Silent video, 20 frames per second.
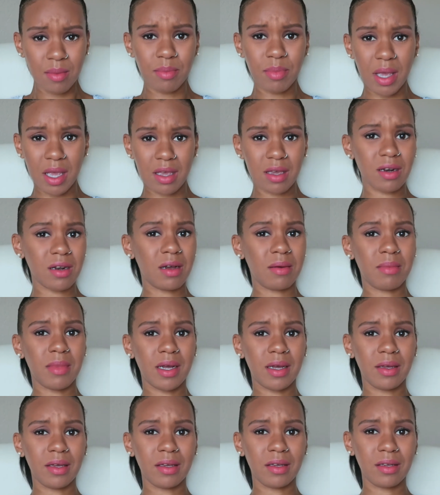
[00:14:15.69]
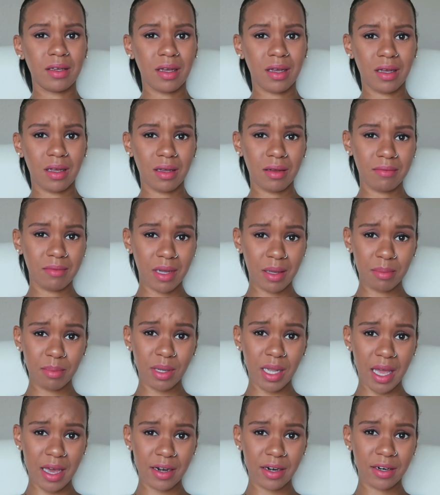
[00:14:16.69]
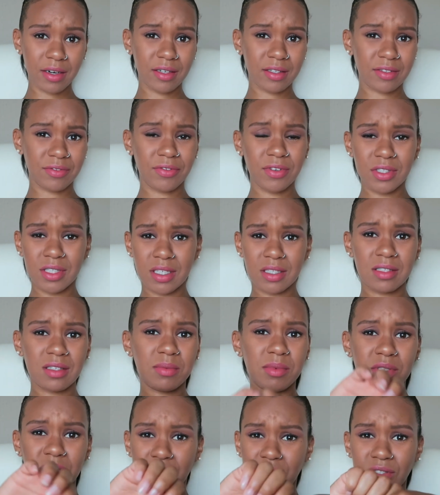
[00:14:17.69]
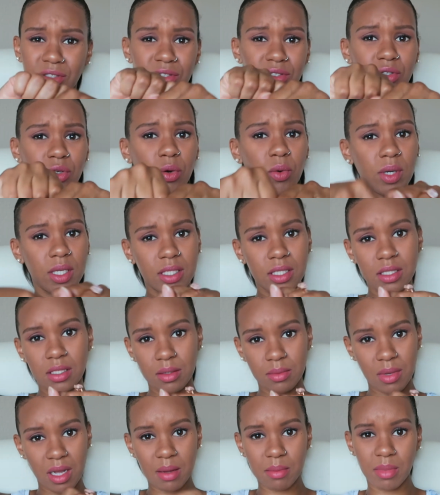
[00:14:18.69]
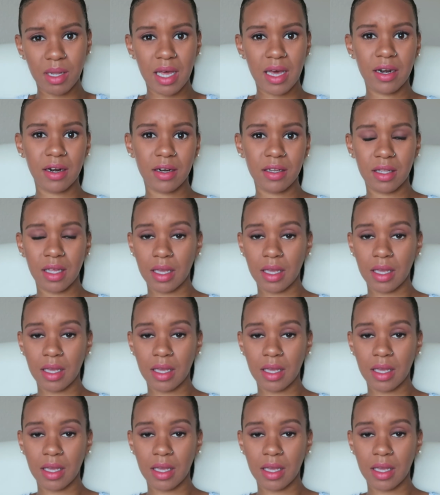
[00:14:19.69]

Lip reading: banging on my my bladder, and it feels like someone's just twisting my bladder.